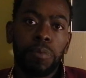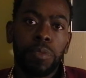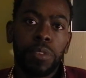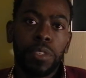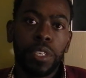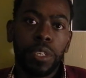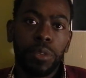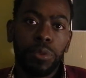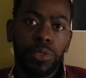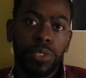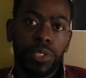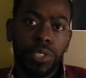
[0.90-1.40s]

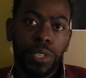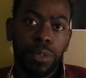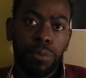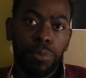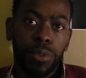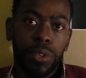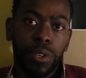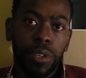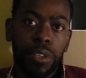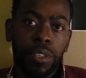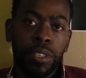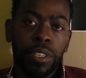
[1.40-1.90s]
Hey, what's up,
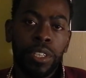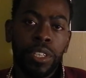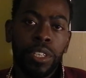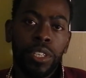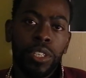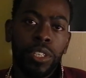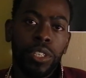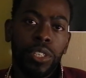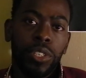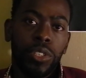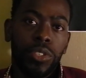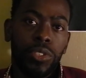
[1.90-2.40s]
y'all?
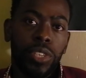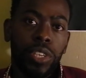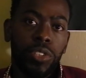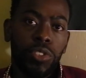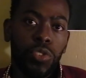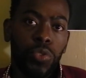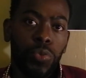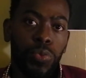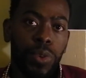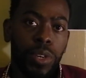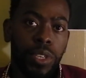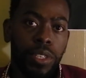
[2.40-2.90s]
So I
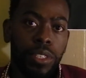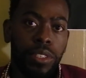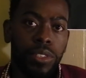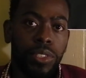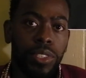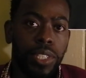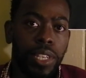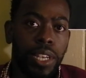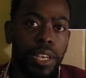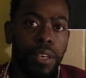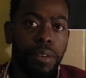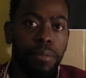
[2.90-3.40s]
just wanted to
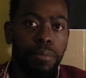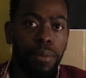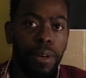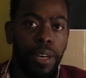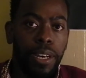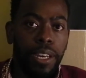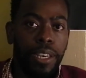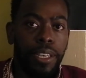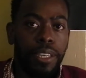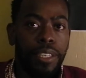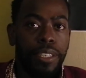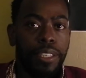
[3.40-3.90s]
stop
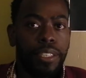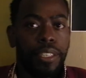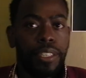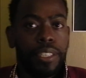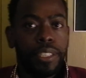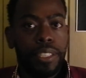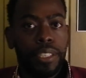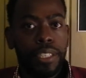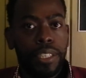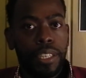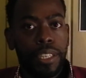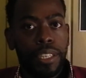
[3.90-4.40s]
by
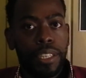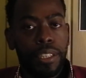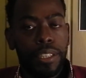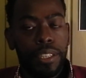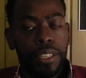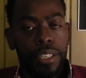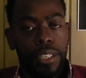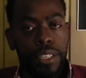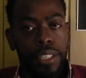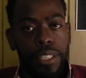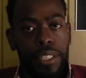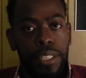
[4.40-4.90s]
again
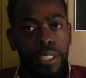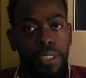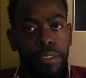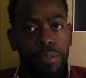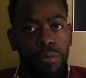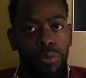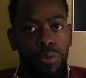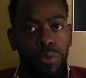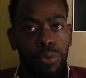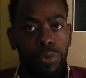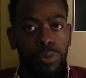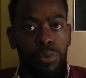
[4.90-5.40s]
and
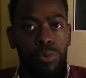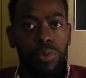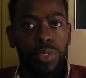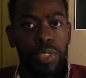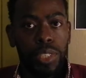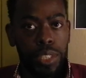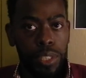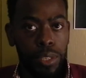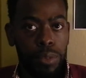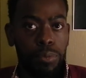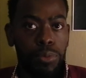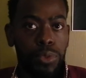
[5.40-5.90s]
give you
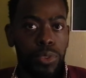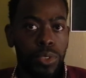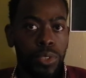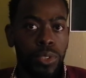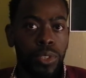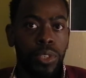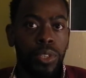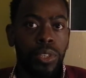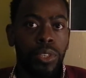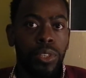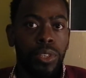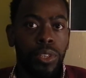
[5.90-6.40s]
tips
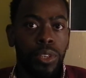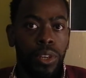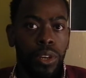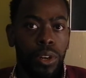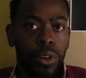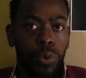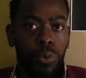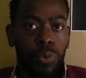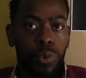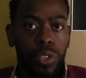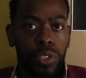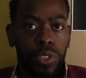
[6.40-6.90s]

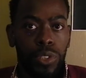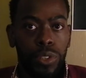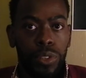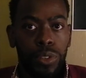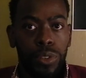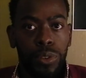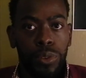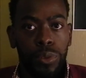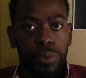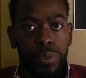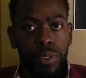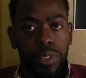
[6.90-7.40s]
on what to
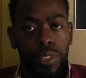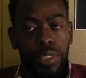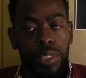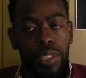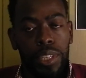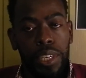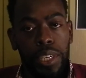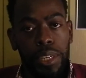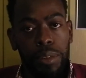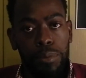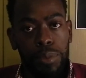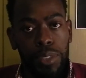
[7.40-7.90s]
do when it's
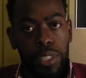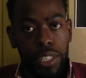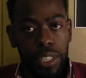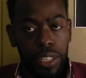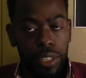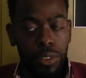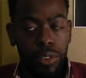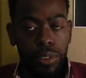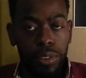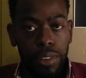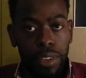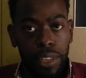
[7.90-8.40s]
time to
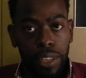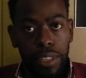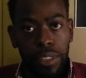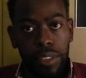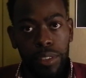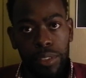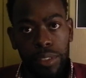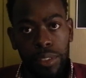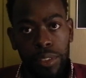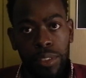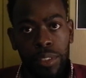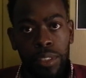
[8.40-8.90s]
end your
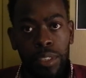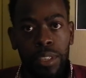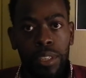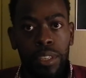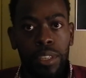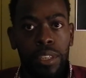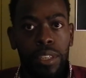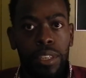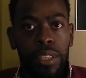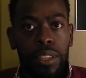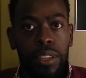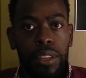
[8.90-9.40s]
lease.
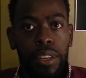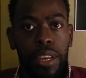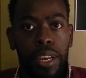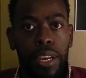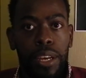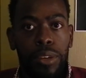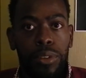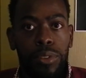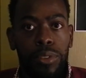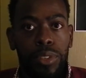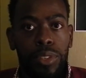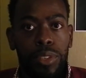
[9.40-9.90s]

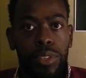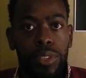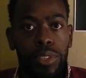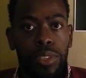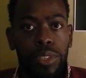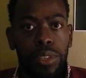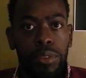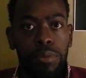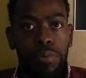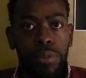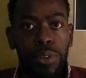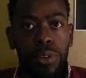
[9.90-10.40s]
Now,
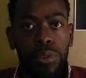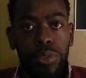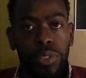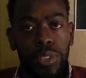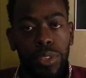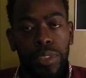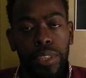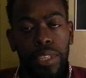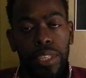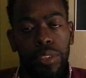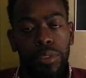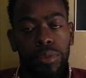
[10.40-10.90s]
some folks
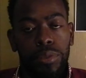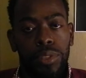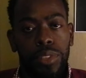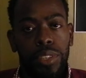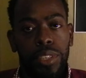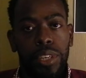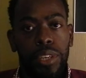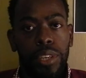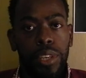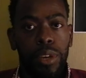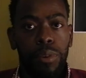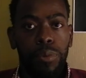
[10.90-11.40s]
don't
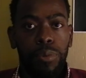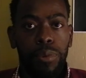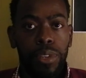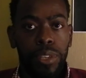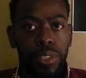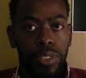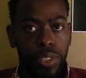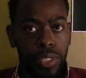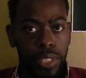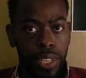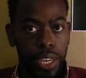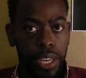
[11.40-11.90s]
understand that when
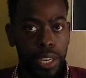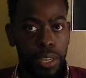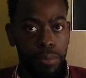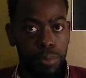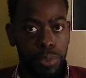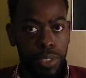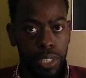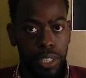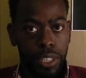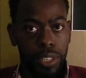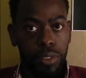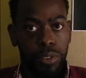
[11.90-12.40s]
it's time
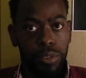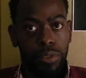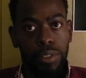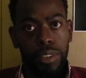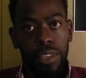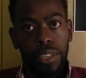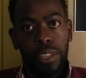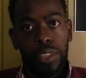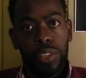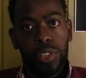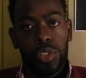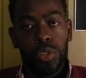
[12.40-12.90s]
to end your
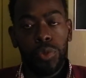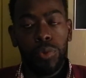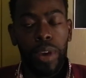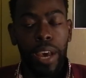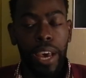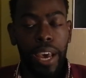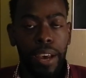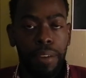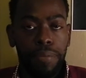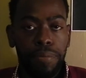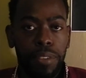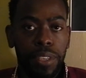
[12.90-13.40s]
lease, you
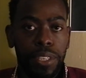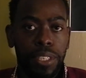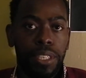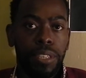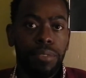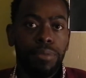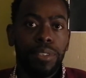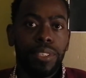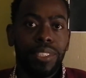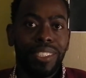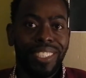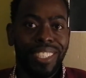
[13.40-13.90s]
have to
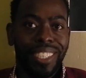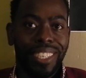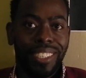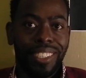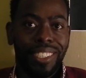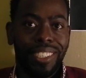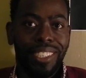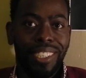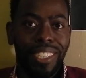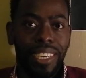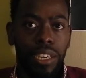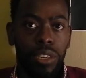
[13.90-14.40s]
give a
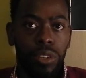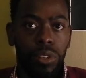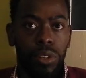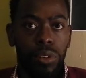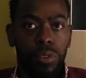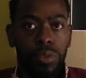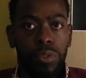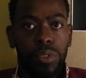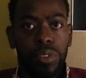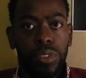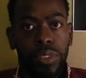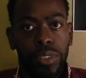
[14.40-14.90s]
60-day
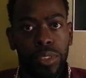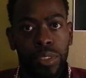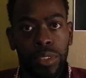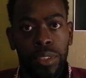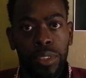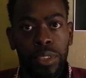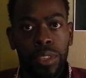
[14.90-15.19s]
notice.